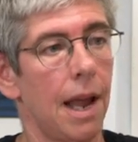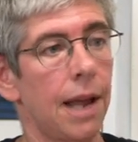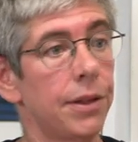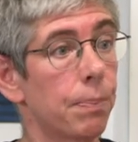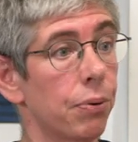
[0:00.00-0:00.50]

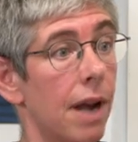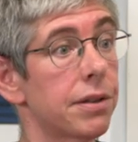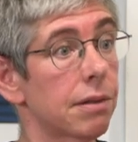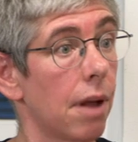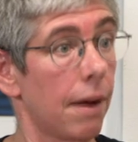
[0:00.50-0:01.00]
And the
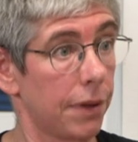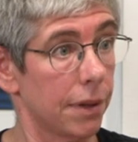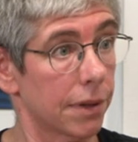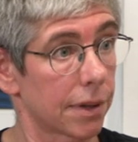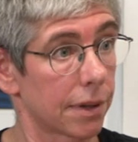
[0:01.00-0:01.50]
press love
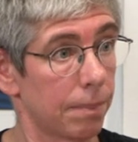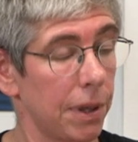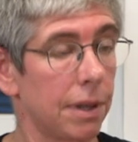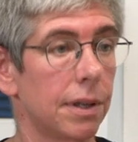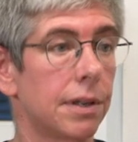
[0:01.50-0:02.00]
this
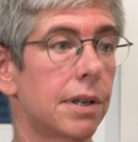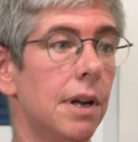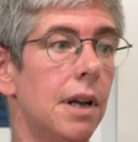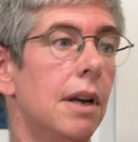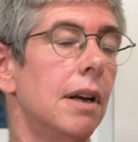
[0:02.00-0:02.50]
because
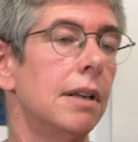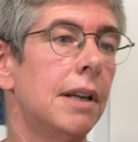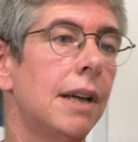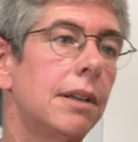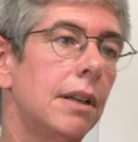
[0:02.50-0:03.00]

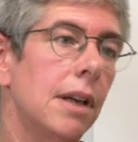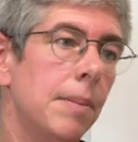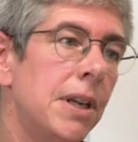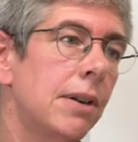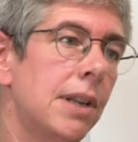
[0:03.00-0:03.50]
not that, I
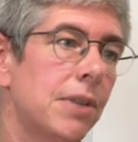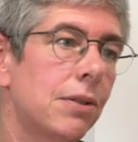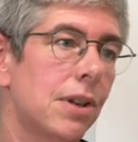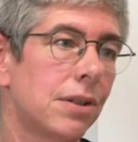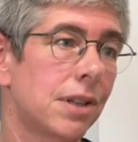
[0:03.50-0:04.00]
mean, our
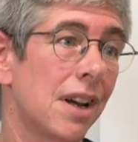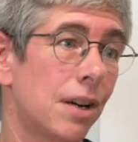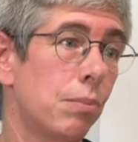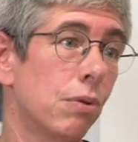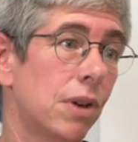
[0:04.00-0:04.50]
demonstrations are
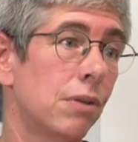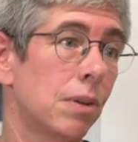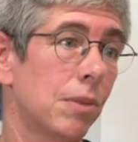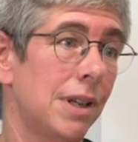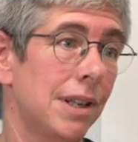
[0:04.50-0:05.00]
kind of boring
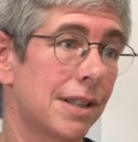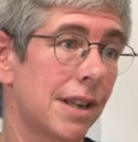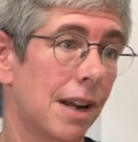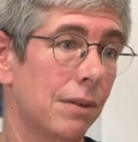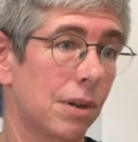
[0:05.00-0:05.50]
normally. It's
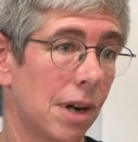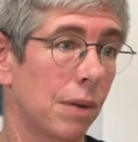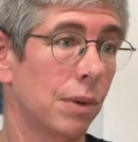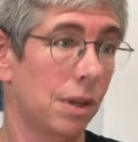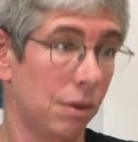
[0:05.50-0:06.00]
not, they're
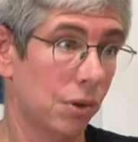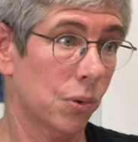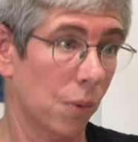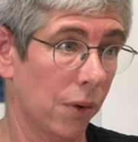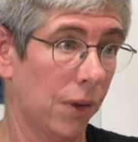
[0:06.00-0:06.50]
not really
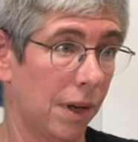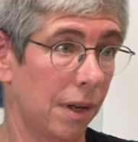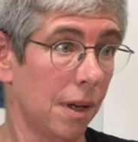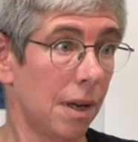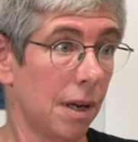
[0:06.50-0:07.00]
newsworthy.